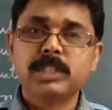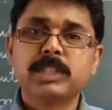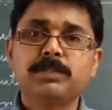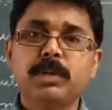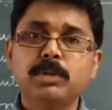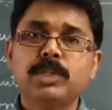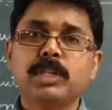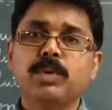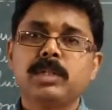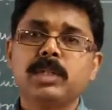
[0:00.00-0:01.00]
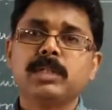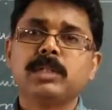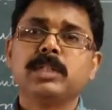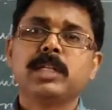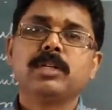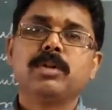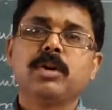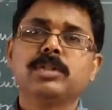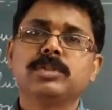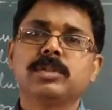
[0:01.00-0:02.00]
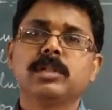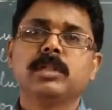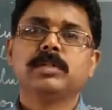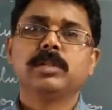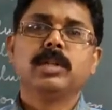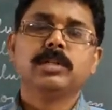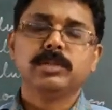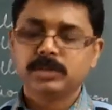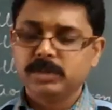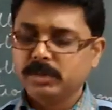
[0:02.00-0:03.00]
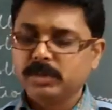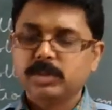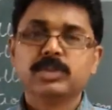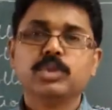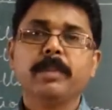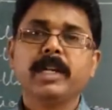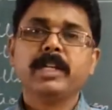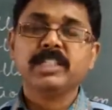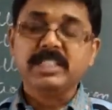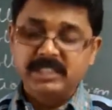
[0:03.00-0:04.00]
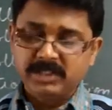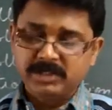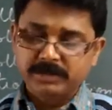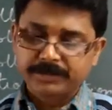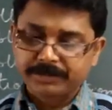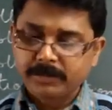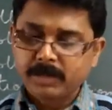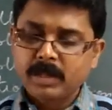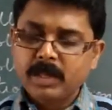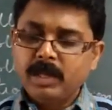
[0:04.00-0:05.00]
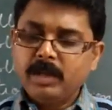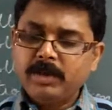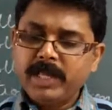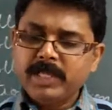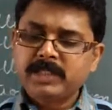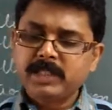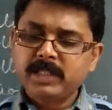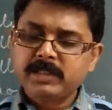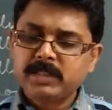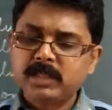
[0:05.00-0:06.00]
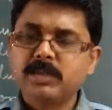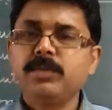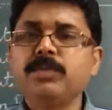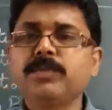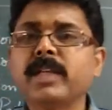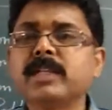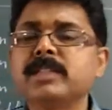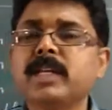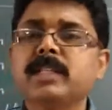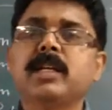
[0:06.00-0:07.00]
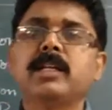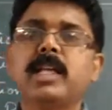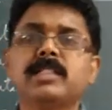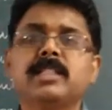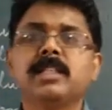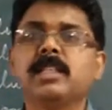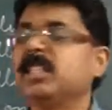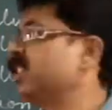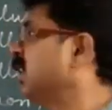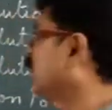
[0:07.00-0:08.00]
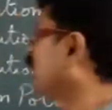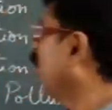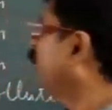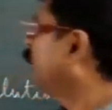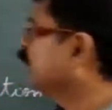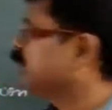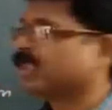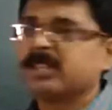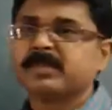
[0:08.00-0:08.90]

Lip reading: this polluted water, it can cause so many diseases. Now next is, you can say the next thing is the soil pollution.